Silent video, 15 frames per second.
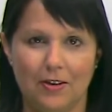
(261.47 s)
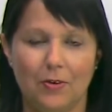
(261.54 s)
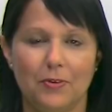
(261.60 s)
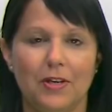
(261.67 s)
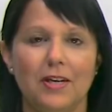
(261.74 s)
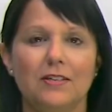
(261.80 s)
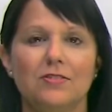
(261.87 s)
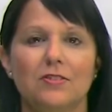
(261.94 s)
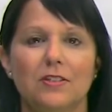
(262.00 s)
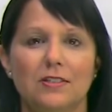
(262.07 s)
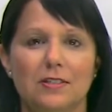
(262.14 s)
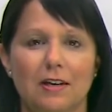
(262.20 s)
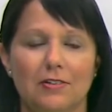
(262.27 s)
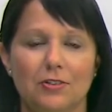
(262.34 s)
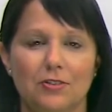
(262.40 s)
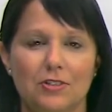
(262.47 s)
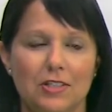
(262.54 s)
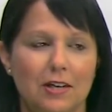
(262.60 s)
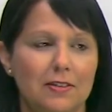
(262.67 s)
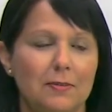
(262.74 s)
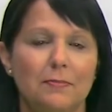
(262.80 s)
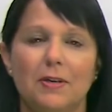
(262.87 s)
Okay, so you
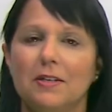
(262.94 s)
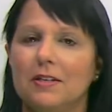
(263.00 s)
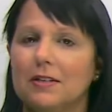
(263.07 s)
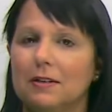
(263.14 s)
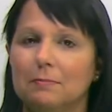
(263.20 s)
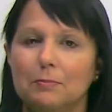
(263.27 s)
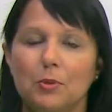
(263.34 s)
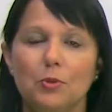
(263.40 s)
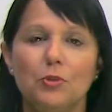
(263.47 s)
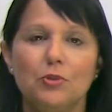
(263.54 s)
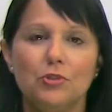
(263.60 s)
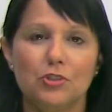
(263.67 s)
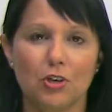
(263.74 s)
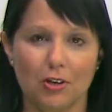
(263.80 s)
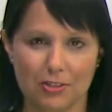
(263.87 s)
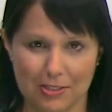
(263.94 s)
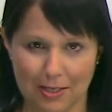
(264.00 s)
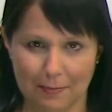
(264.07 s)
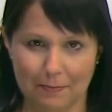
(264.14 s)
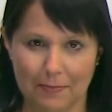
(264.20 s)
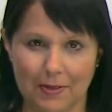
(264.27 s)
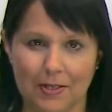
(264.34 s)
tell them, pull your socks
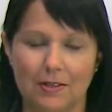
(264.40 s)
up.